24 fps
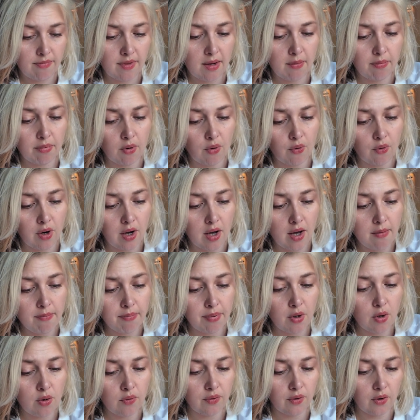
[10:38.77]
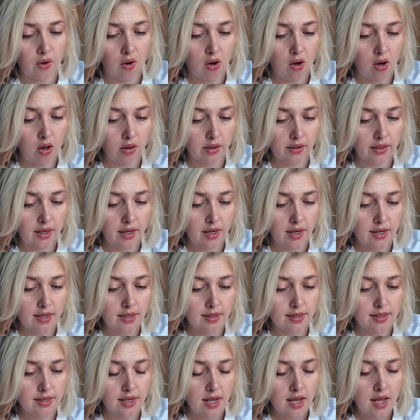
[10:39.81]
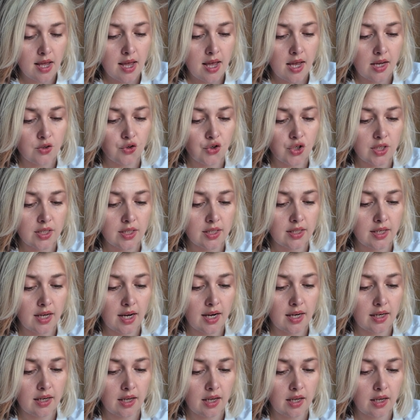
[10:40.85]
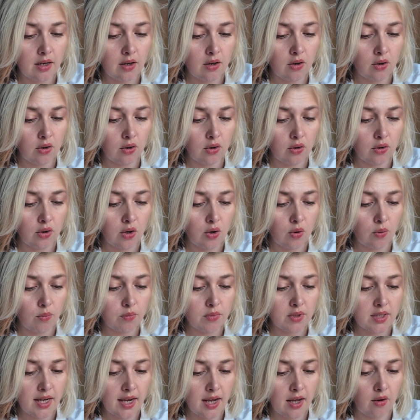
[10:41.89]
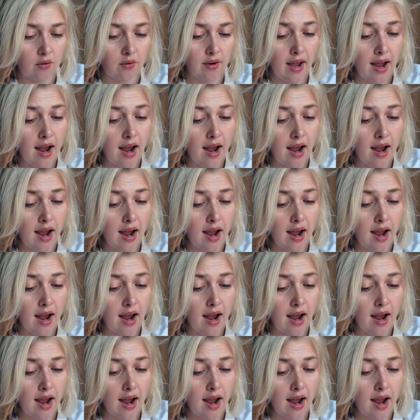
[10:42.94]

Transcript: They broke up over holidays and she stayed in her hometown.